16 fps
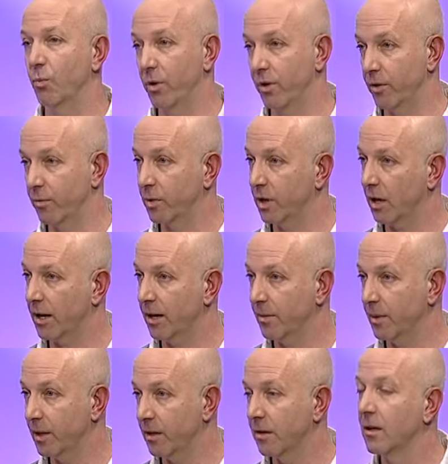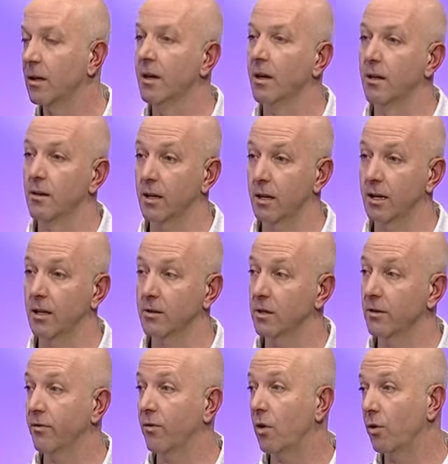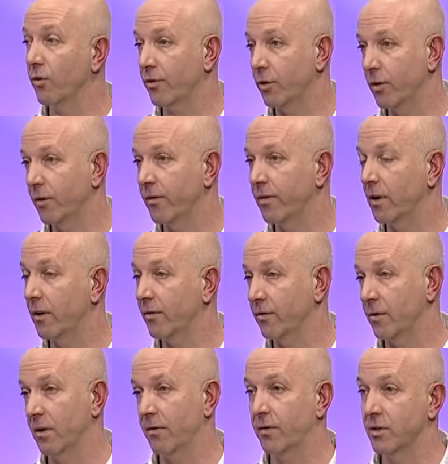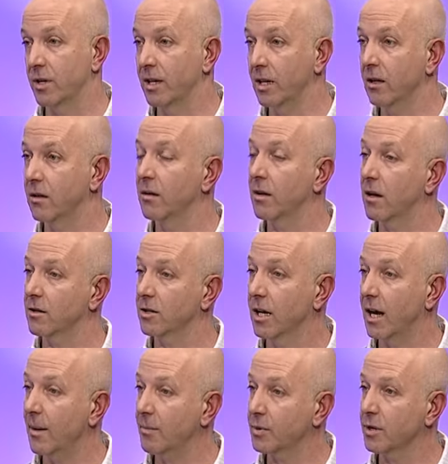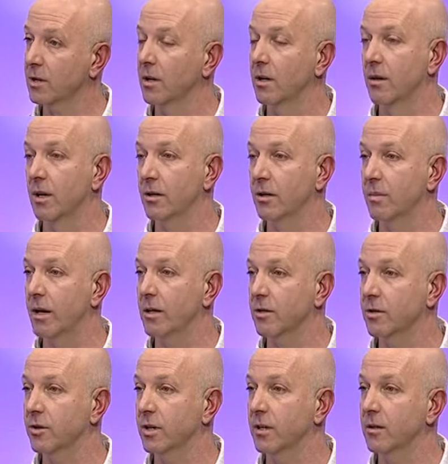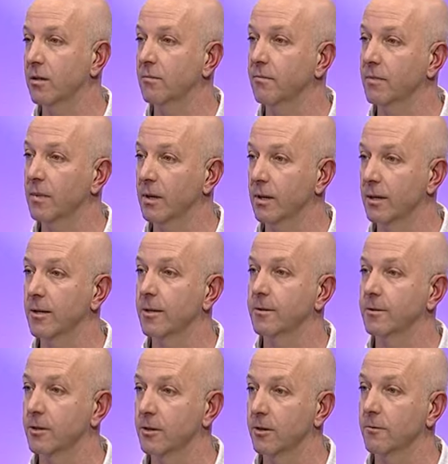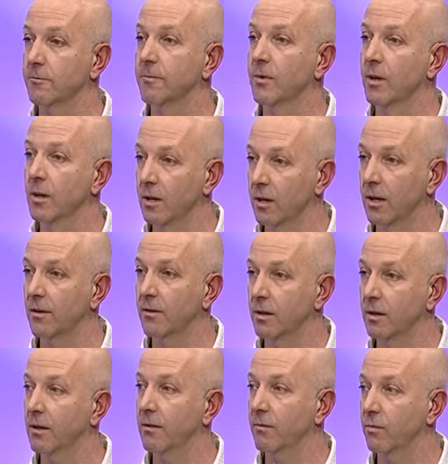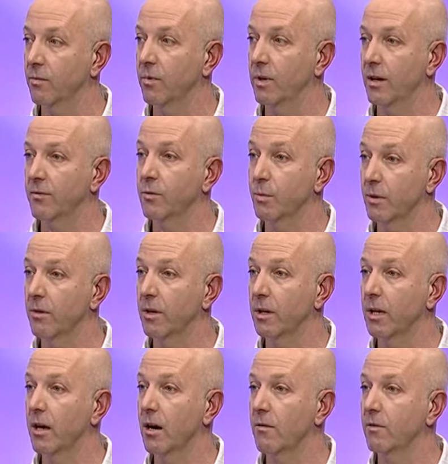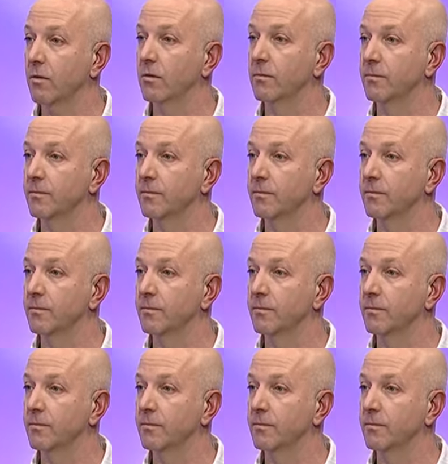With them climbing, they can actually fall through if there's any large gaps in the balustrading. So yeah, they have to be really careful.